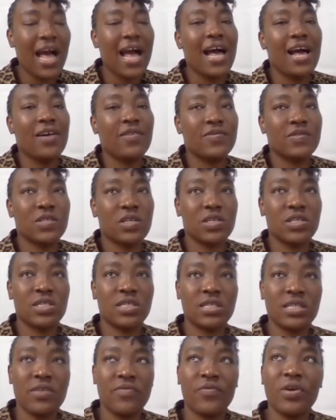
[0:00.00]
after
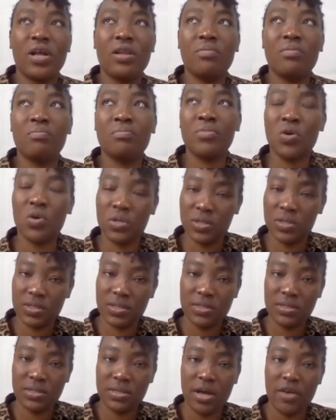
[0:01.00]
several
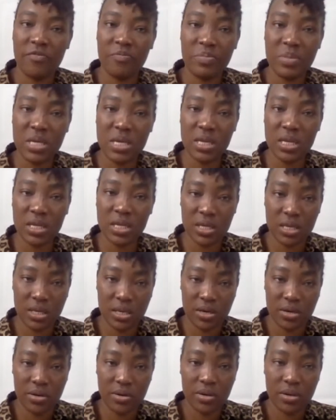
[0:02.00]
months of being
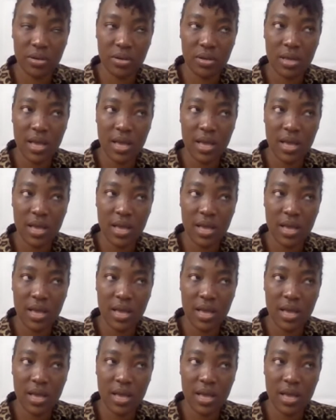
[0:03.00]
here.